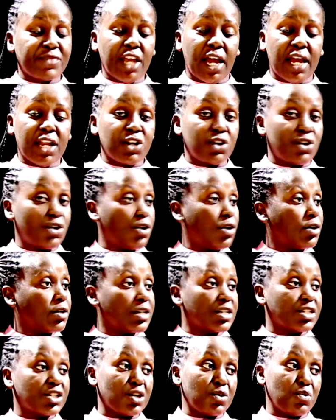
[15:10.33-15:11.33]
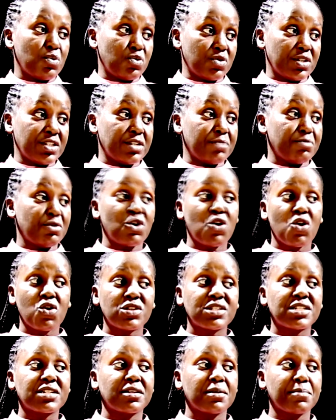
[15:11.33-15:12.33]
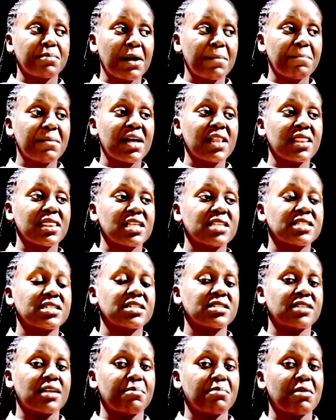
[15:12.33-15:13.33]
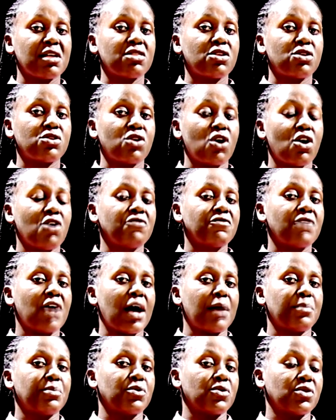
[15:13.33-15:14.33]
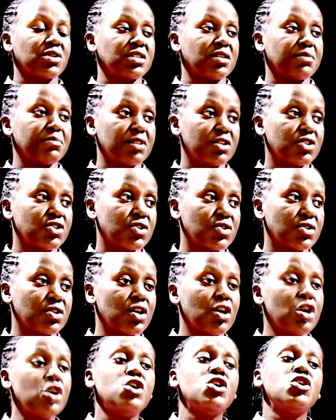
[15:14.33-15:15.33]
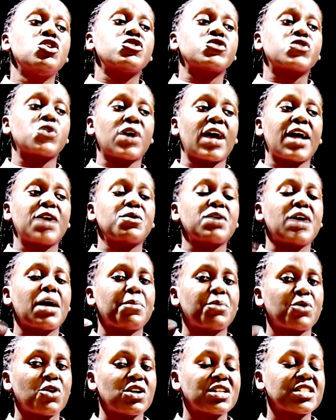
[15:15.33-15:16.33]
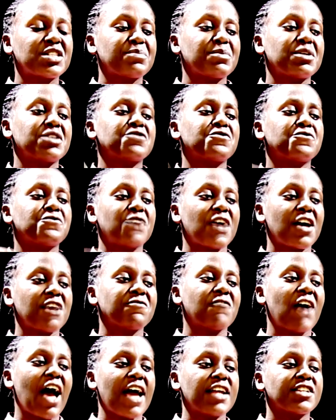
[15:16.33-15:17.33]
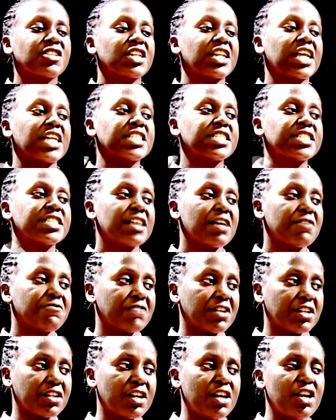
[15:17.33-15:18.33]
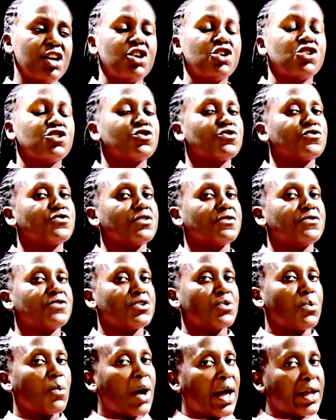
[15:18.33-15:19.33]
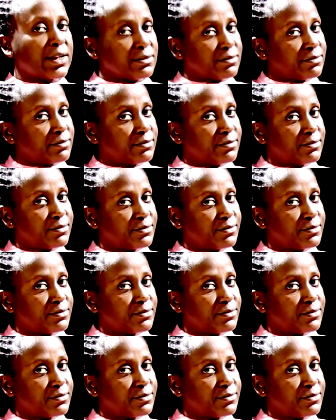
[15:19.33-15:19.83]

No, it won't, because remember this is a method of approximation. So can we approximate 507 to 51?